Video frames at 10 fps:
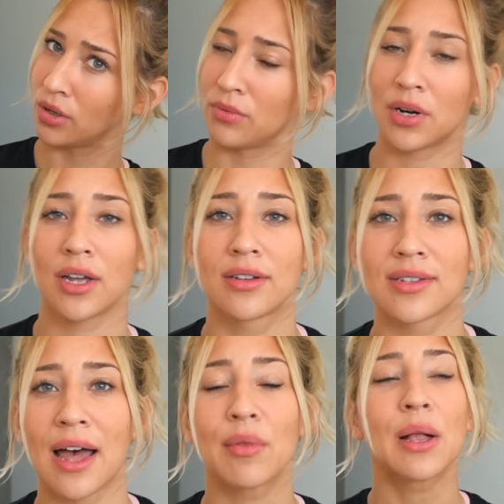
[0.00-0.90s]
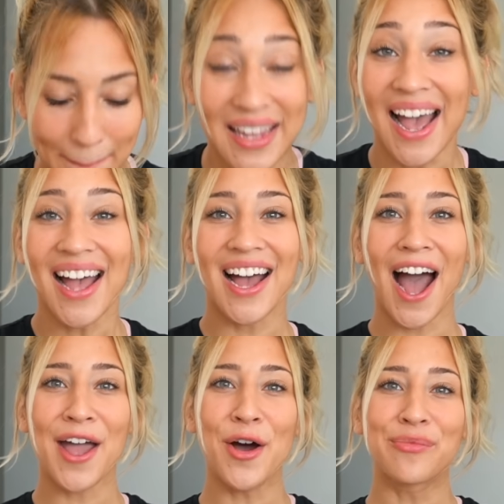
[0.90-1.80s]
even want to get into that. But yeah,
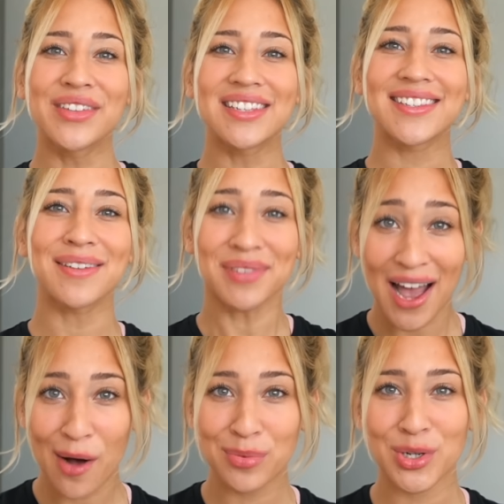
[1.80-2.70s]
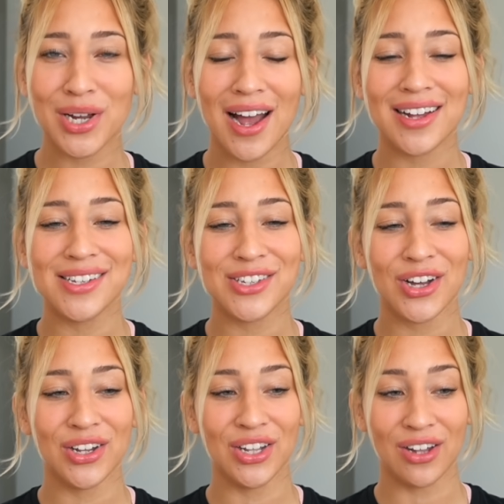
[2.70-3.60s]
I hope these tips helped you guys
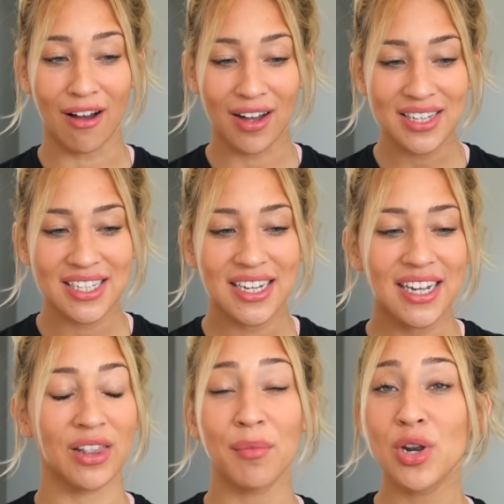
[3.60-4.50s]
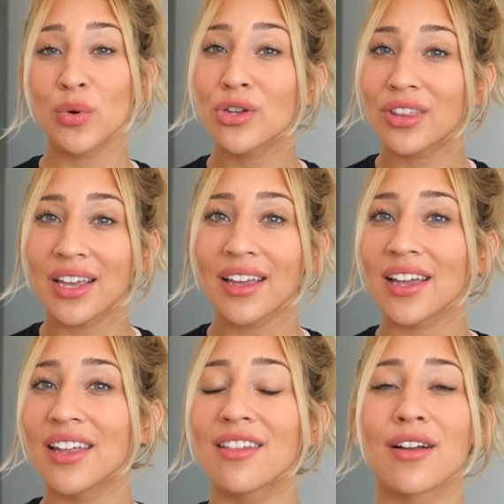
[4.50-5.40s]
a lot. Let me know what you think
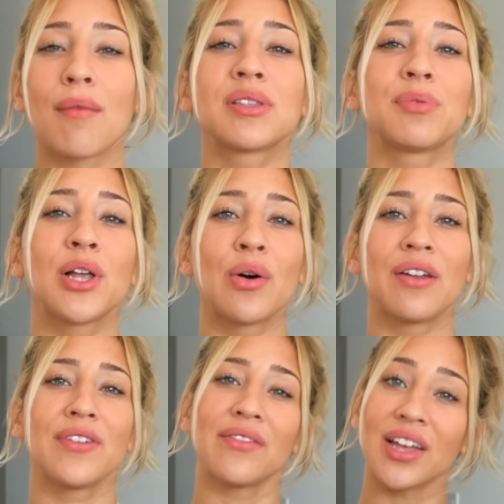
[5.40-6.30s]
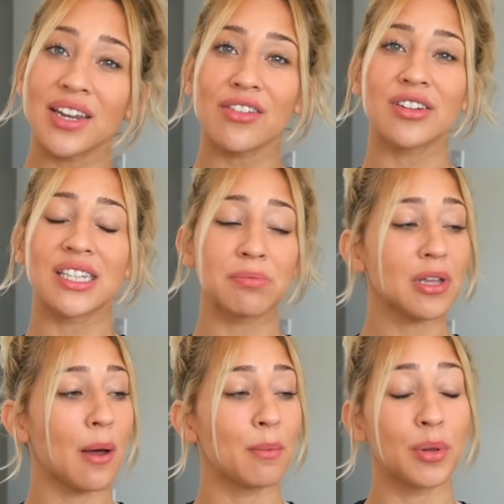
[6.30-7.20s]
in the comments below. And if you have any other tips
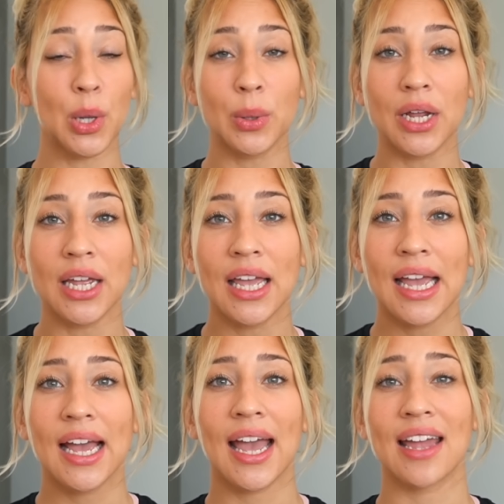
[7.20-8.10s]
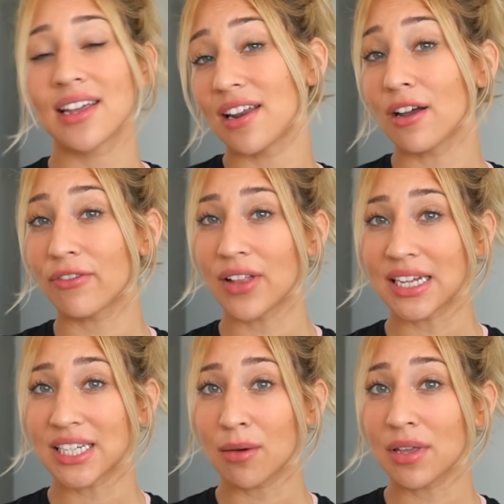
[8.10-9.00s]
on bloating and getting a
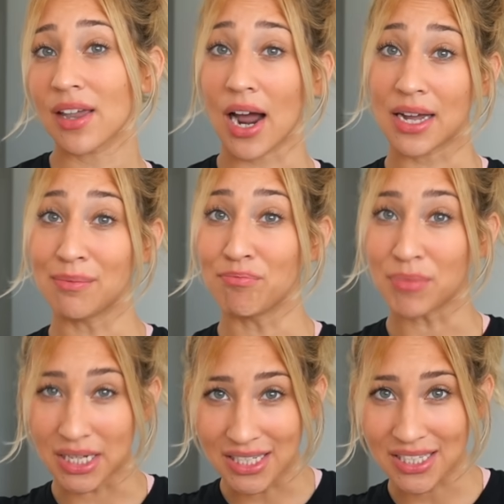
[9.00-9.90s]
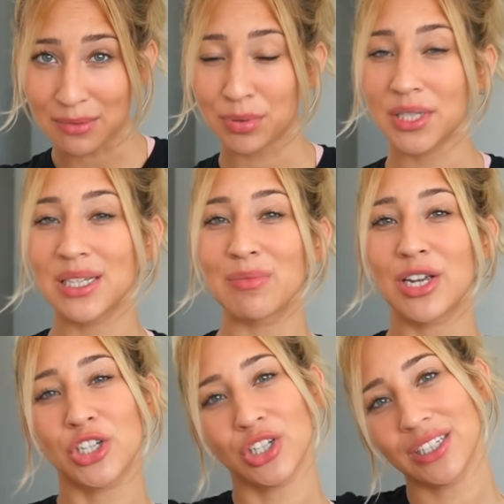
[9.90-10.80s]
flat tummy that I missed, please
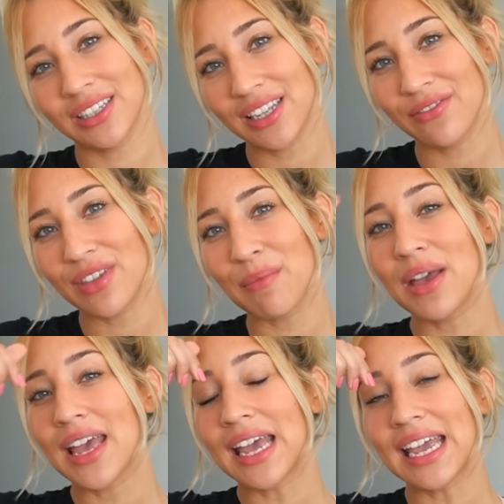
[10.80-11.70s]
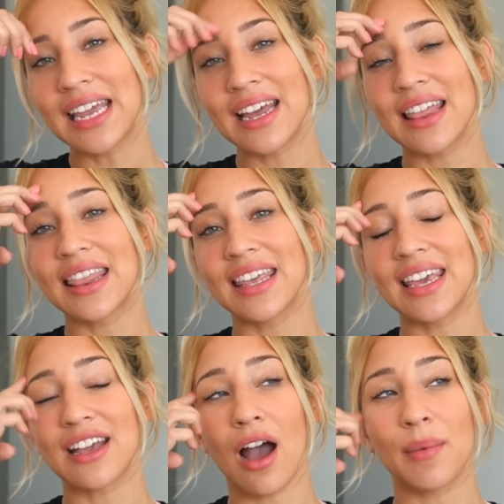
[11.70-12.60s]
make sure to leave them in
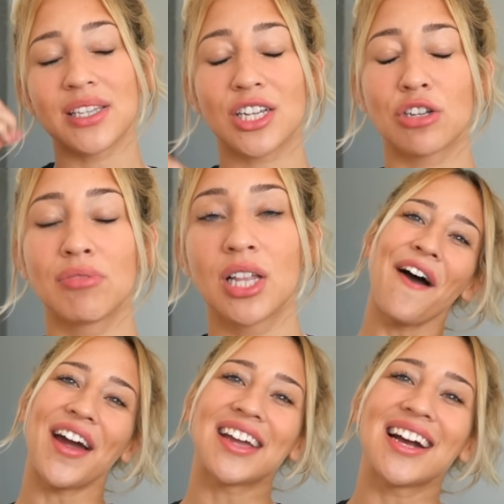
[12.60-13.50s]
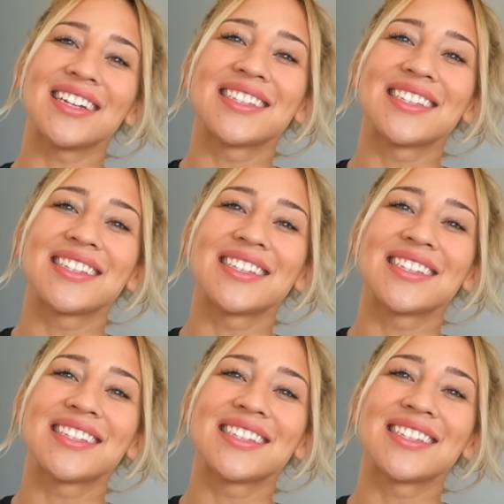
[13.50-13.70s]
the comment section below. All right, guys,